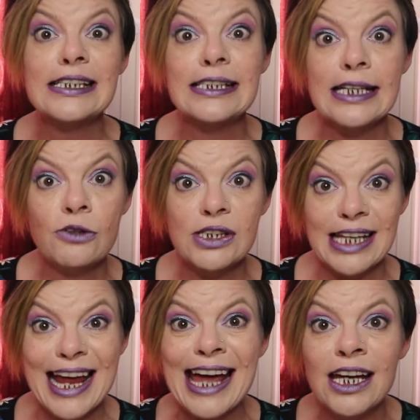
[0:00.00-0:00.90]

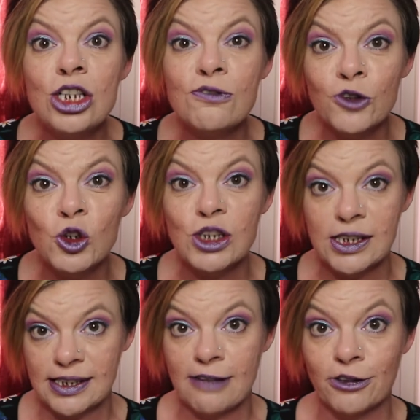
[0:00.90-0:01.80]
seriously, age 4 to
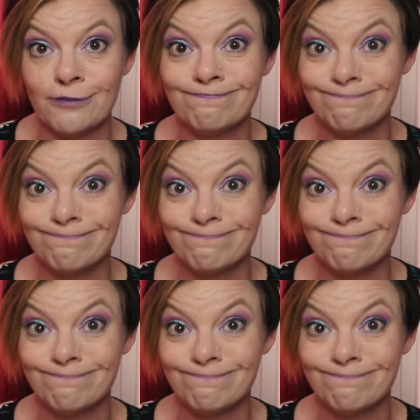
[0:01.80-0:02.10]
7.